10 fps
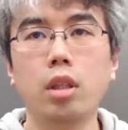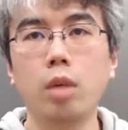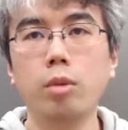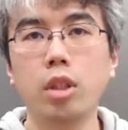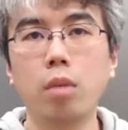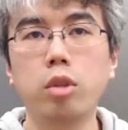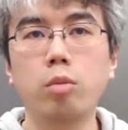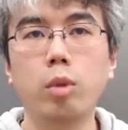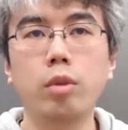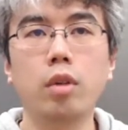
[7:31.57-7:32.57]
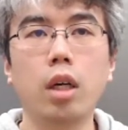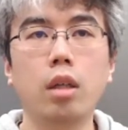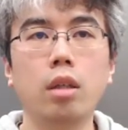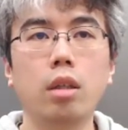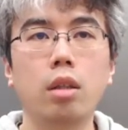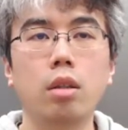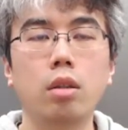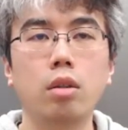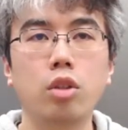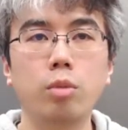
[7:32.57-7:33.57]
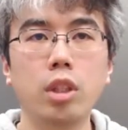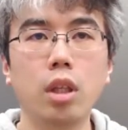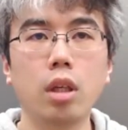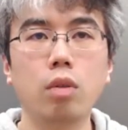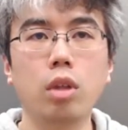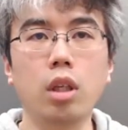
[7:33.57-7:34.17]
This means that the timestamp would